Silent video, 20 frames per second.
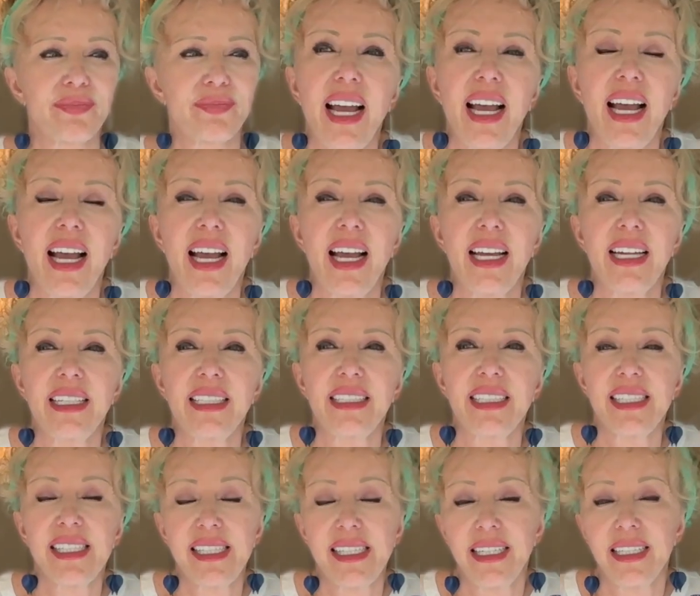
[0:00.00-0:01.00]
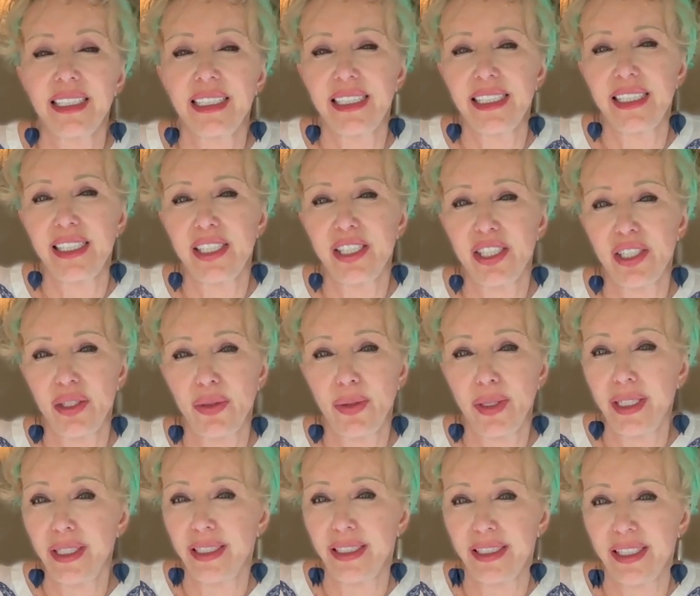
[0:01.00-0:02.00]
and decided to do
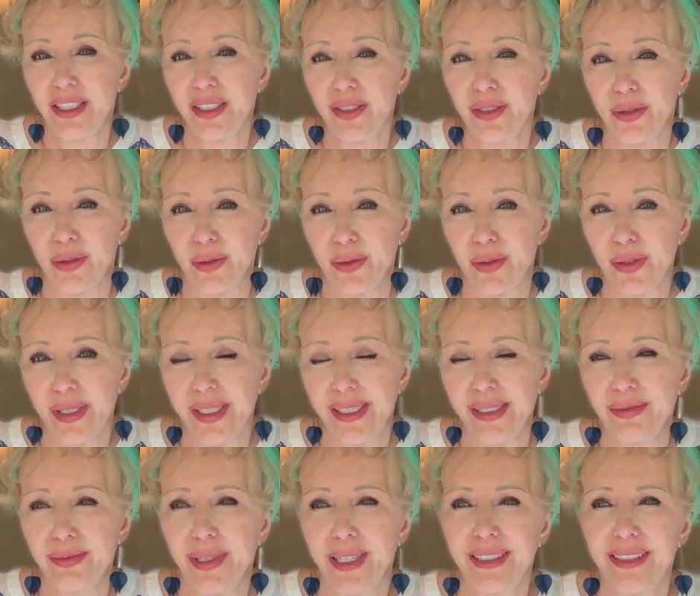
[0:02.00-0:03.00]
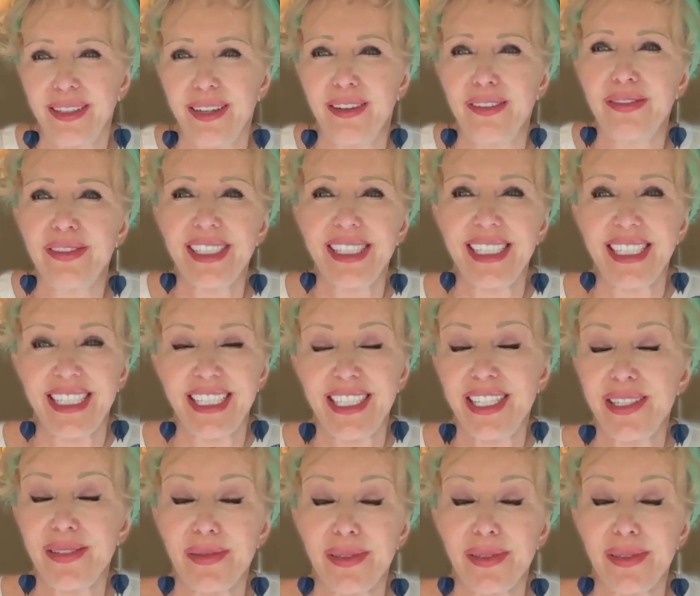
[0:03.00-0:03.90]
an art course. Well, obviously she